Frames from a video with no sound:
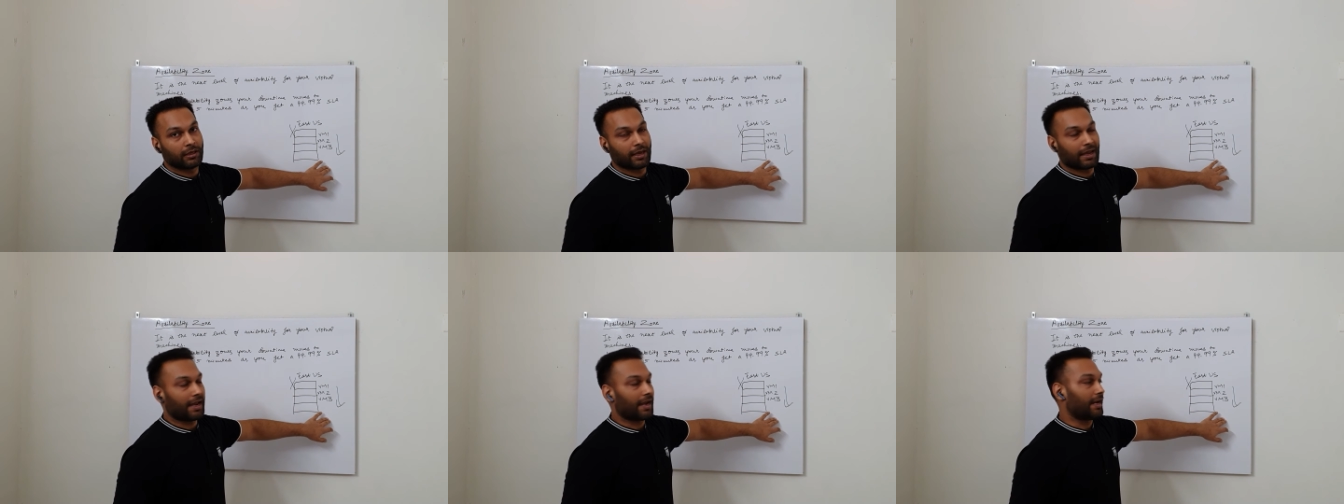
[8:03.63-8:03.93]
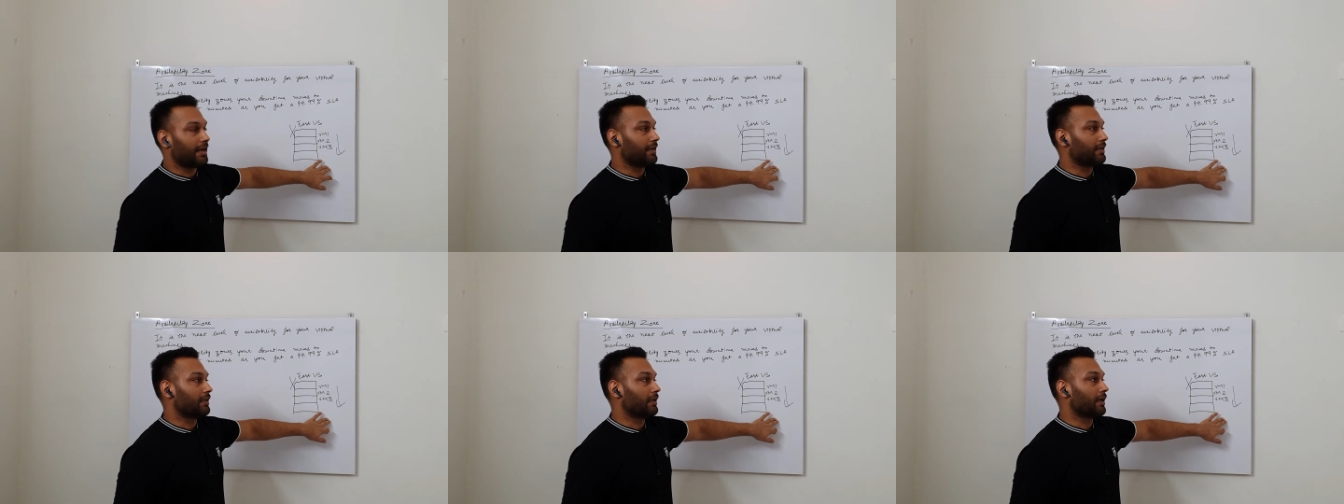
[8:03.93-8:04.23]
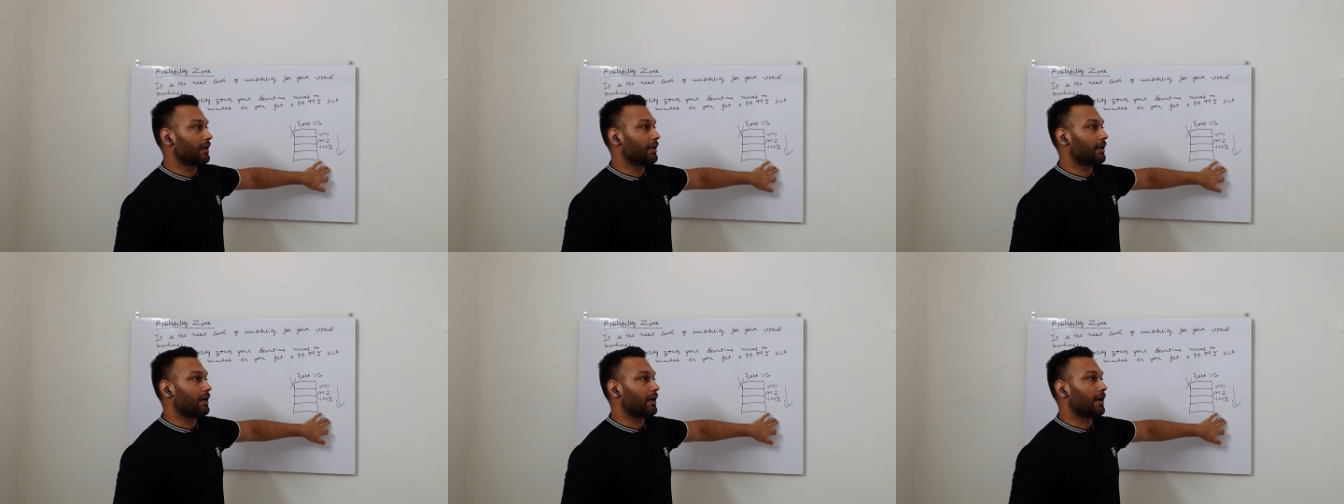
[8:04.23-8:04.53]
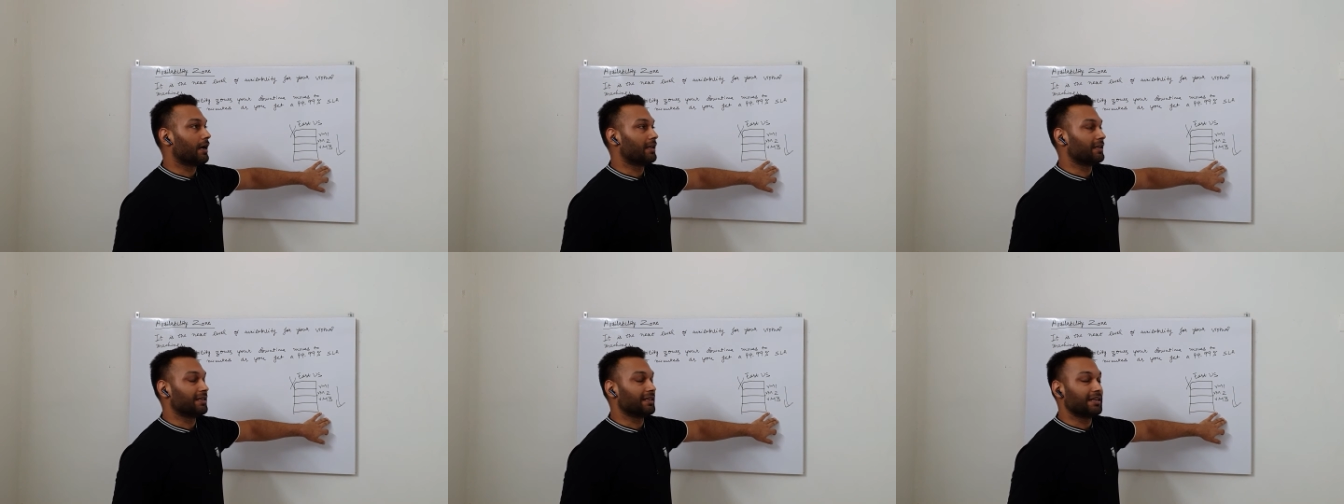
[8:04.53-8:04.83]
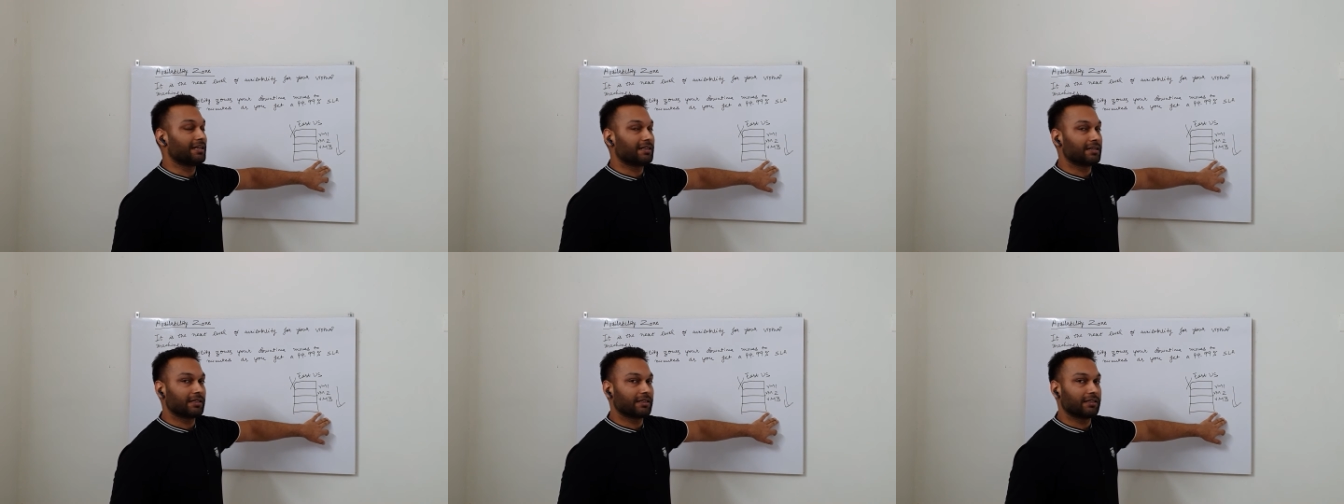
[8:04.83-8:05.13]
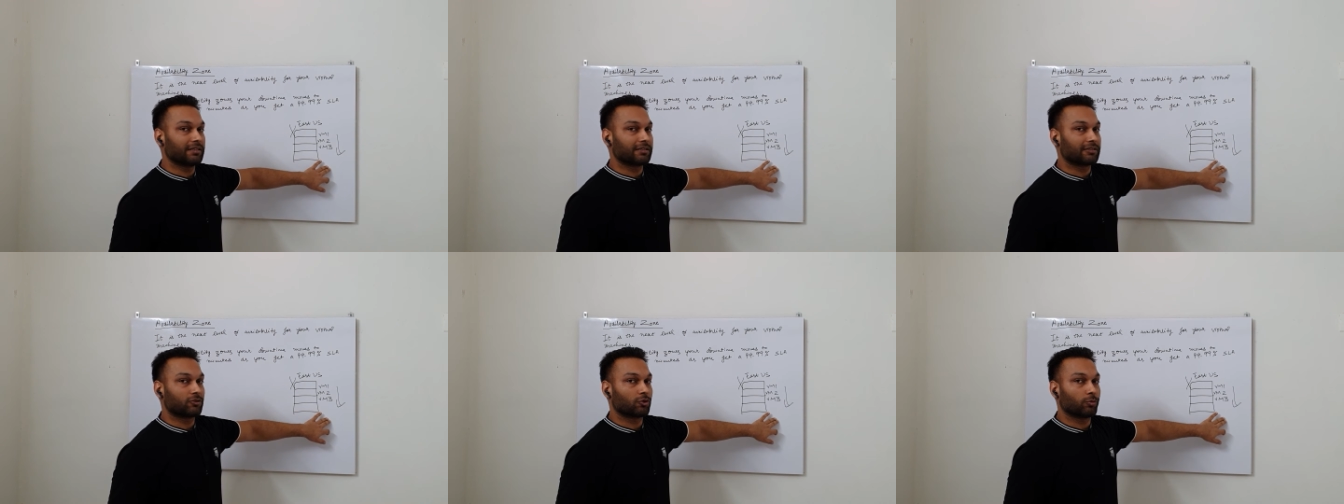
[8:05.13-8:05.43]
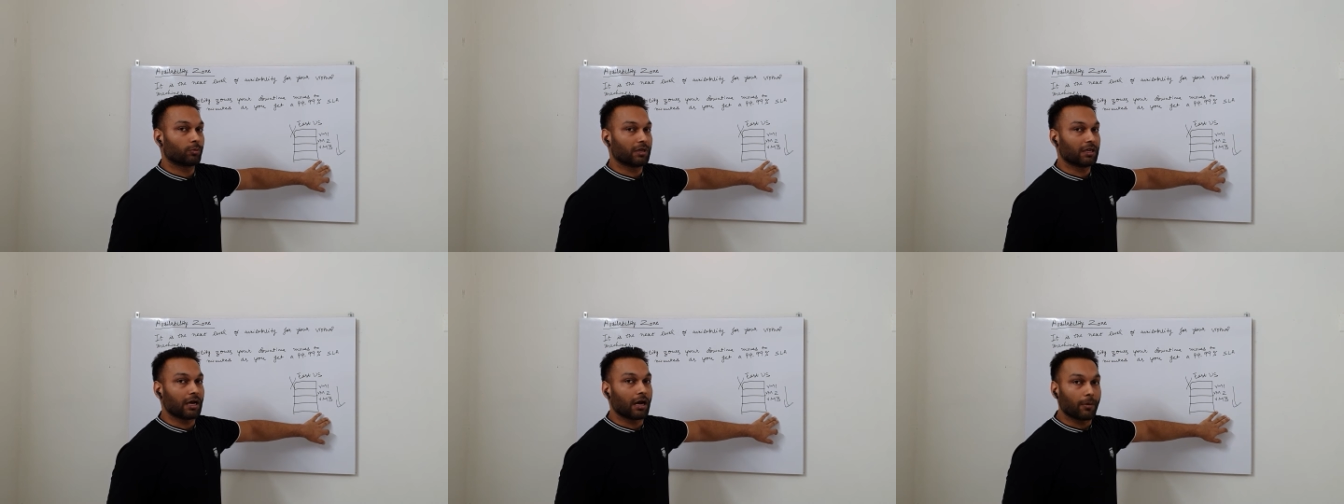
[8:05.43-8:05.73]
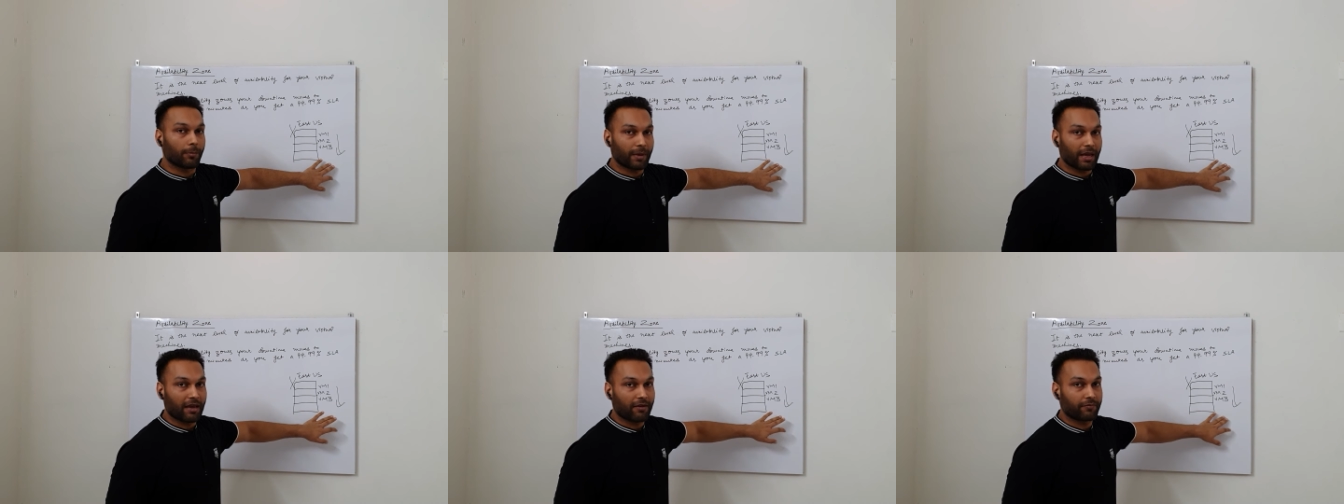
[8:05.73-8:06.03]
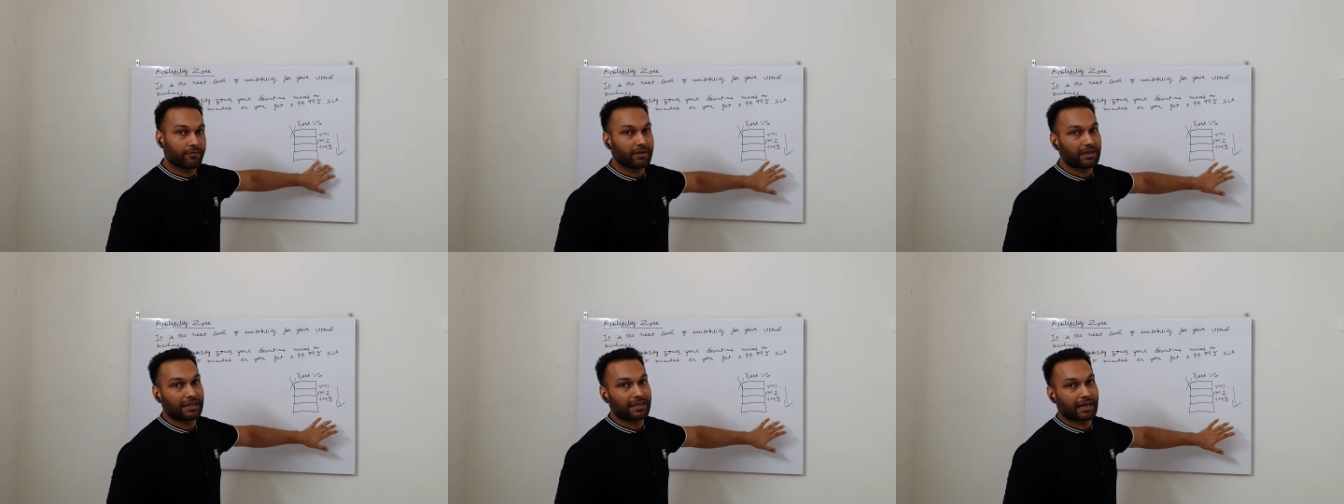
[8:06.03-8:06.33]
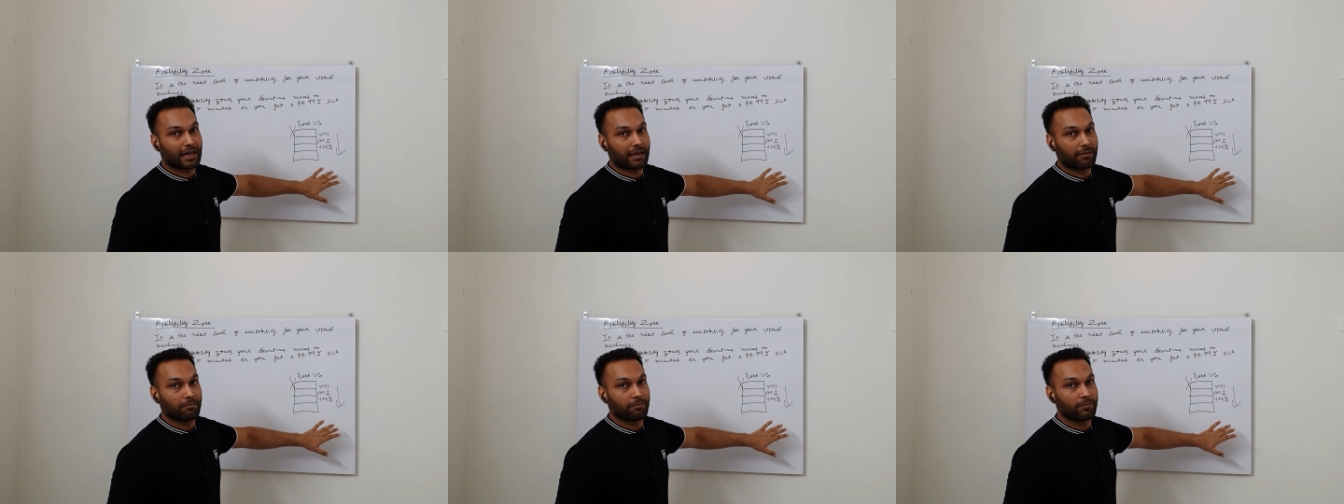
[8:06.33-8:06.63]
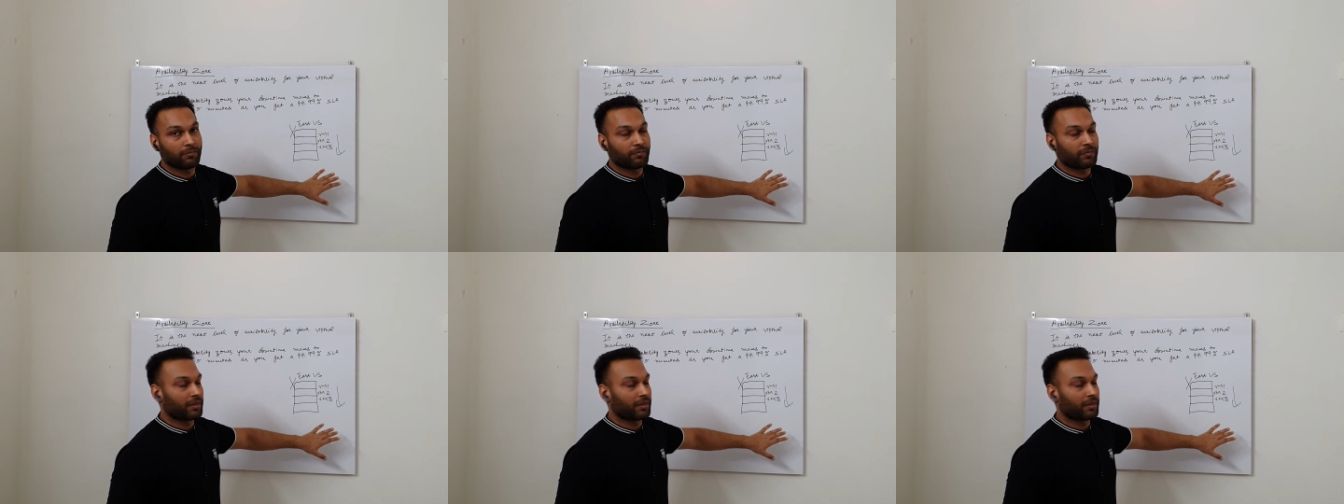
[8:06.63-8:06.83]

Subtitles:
and I need it to be up every time.